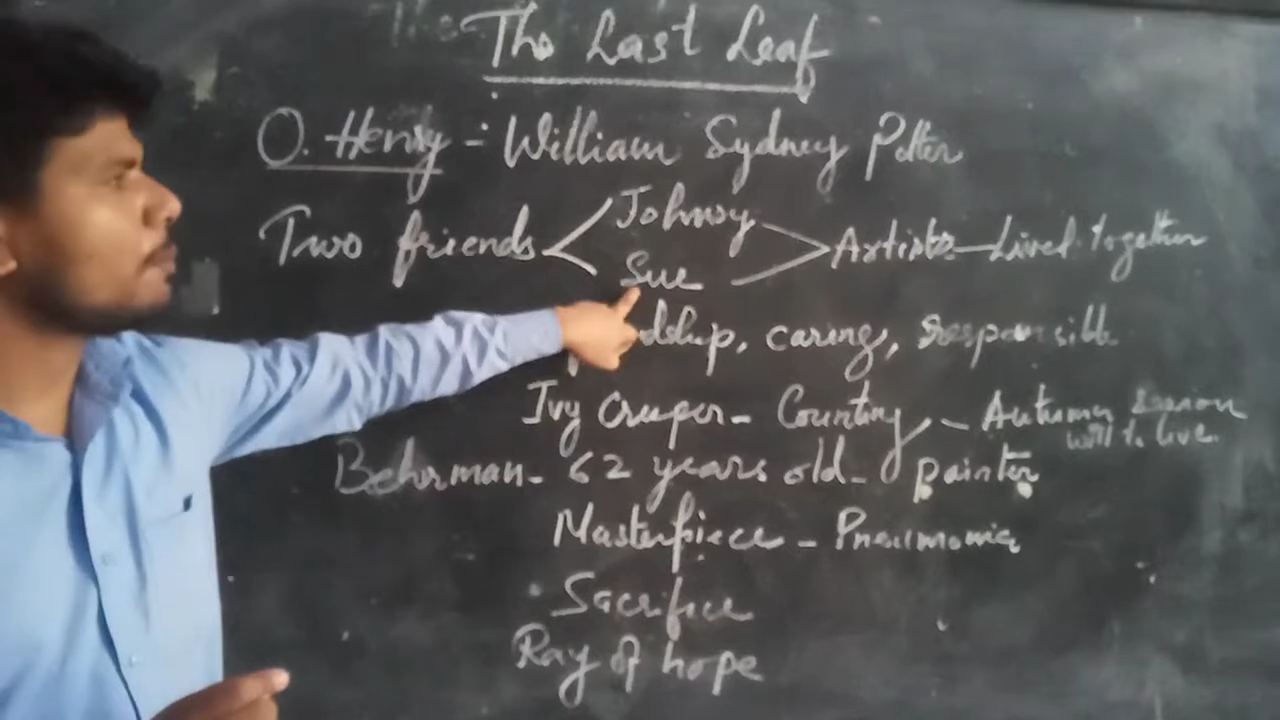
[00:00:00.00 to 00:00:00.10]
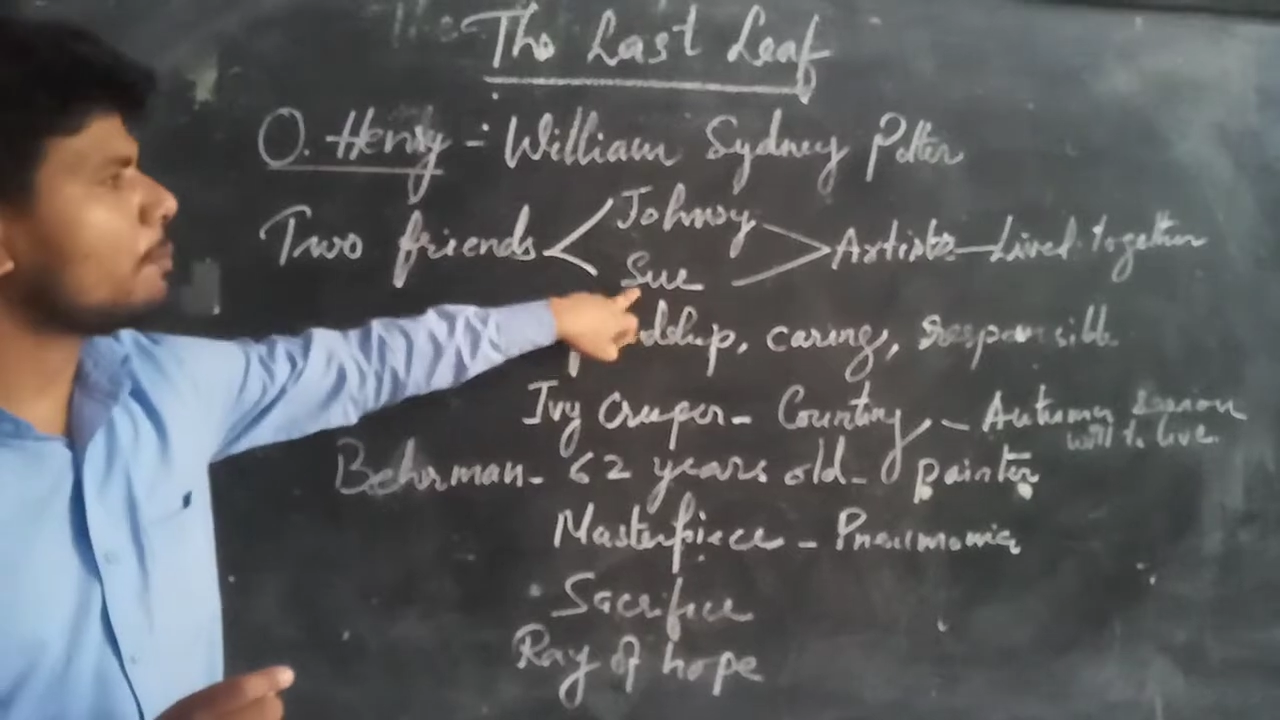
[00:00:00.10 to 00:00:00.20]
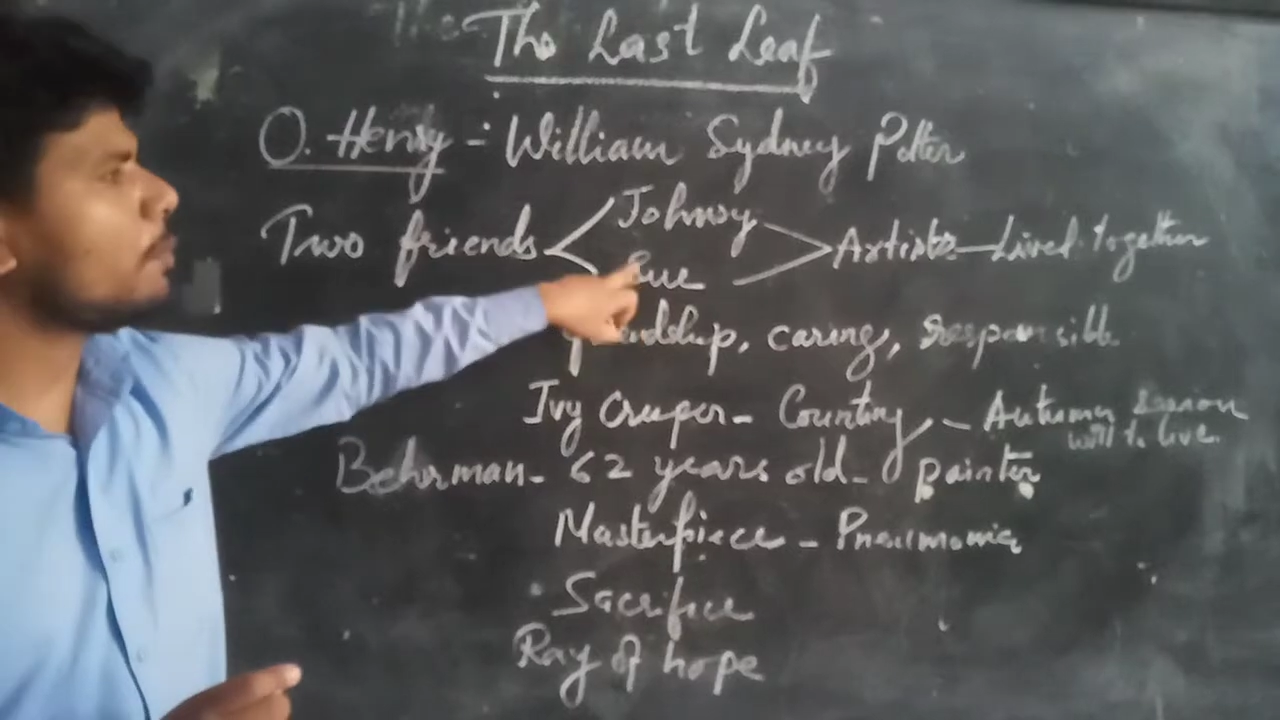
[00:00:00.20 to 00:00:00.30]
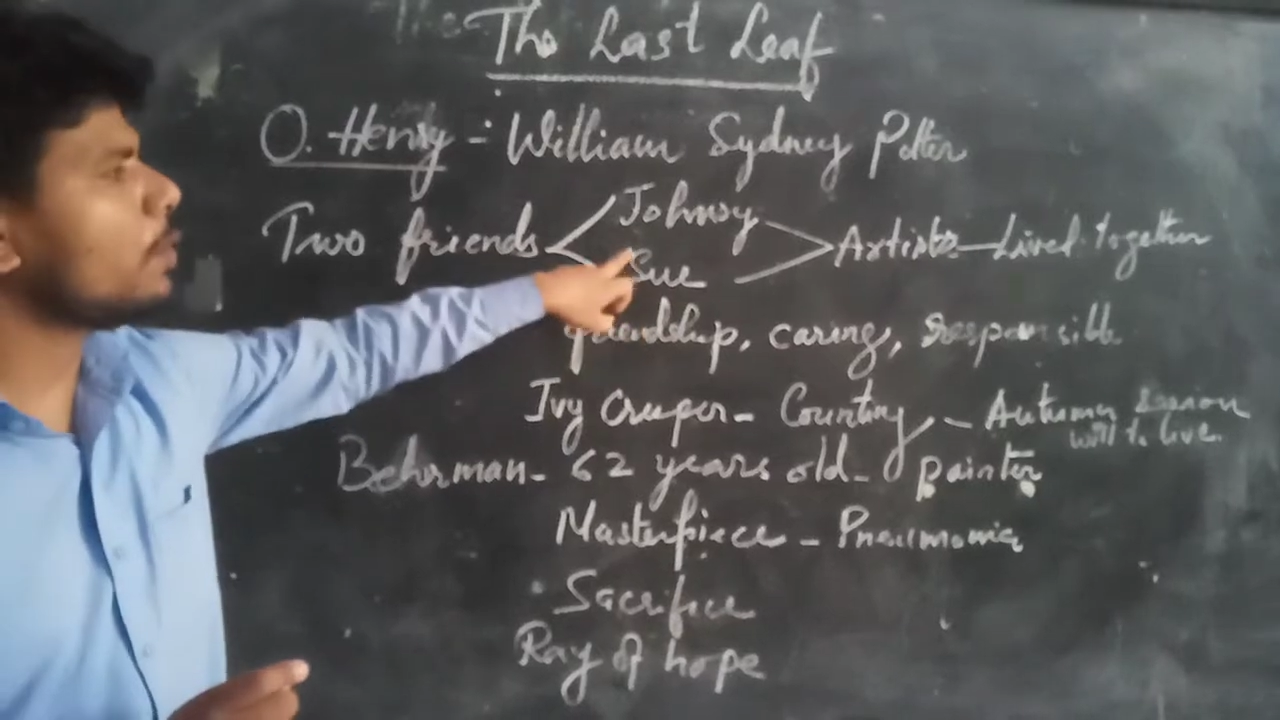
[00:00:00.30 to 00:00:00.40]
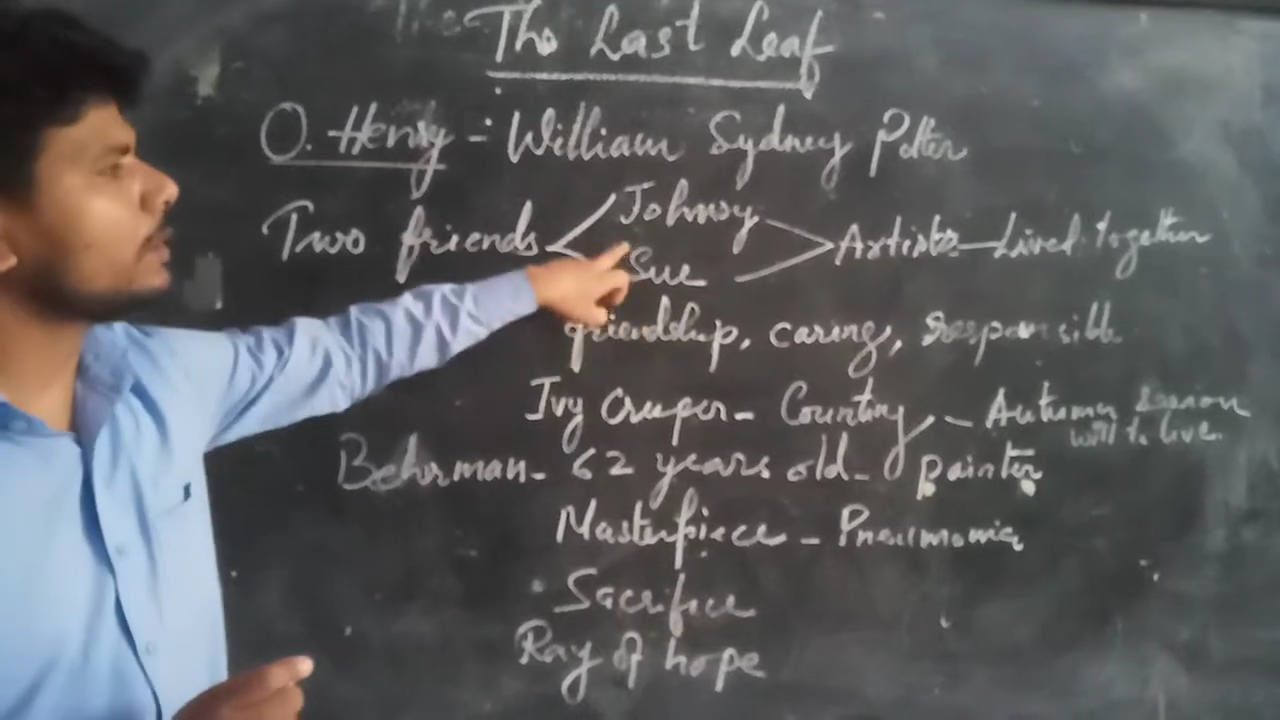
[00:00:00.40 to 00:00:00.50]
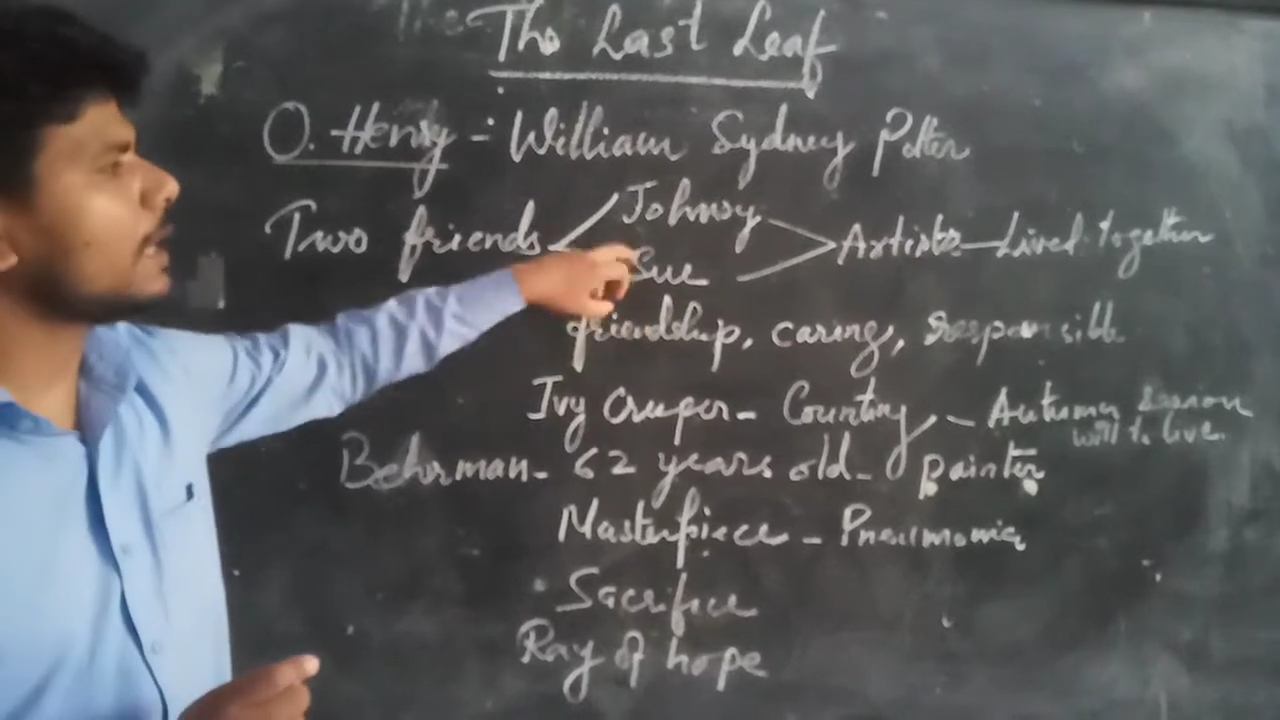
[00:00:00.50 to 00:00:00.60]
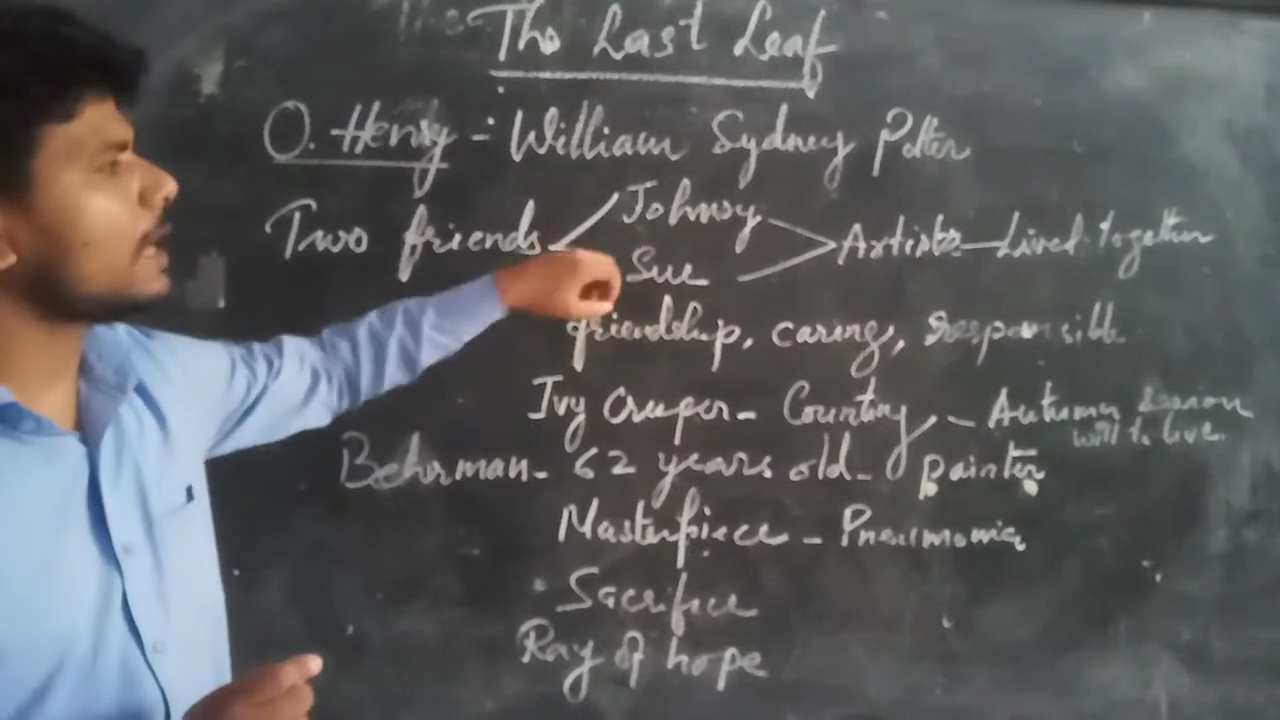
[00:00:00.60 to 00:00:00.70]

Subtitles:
Both